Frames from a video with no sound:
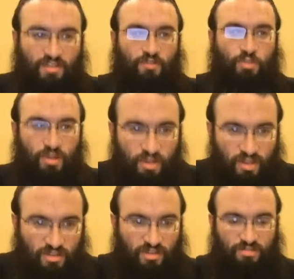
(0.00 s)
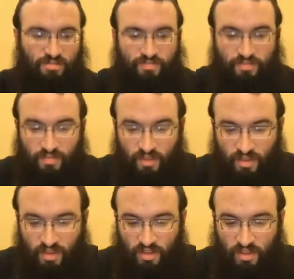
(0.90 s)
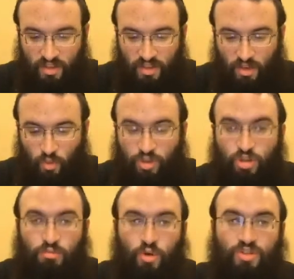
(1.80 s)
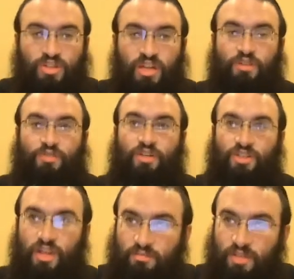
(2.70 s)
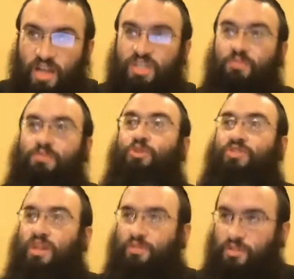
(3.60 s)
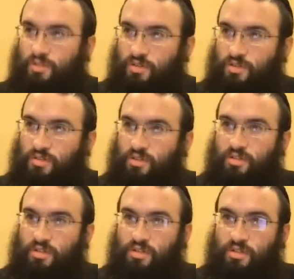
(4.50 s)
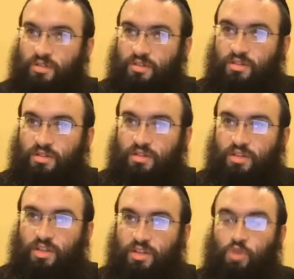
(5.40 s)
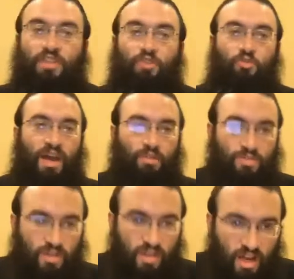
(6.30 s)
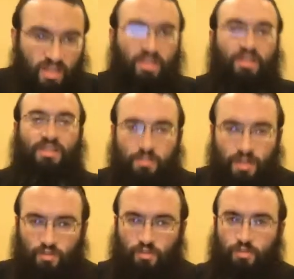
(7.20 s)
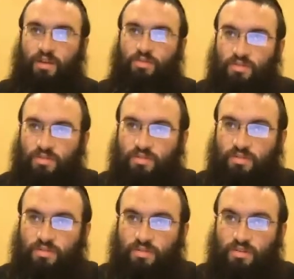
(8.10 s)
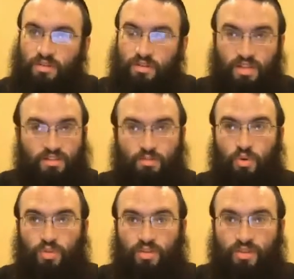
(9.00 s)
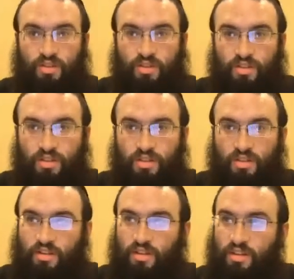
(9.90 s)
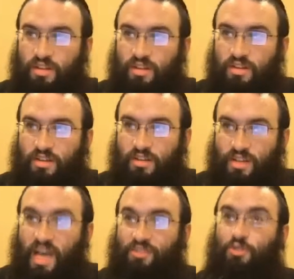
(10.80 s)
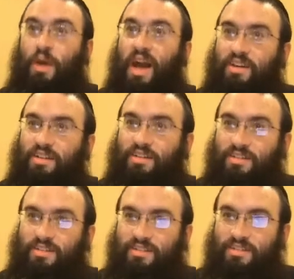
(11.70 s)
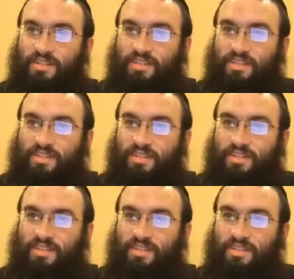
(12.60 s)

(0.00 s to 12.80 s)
adas, you have parnasa. When you're Moser nefesh for Hashem, Hashem is Moser nefesh for you. You bend over backwards for God, He's going to bend over backwards for you. It's an important thing. He has your back.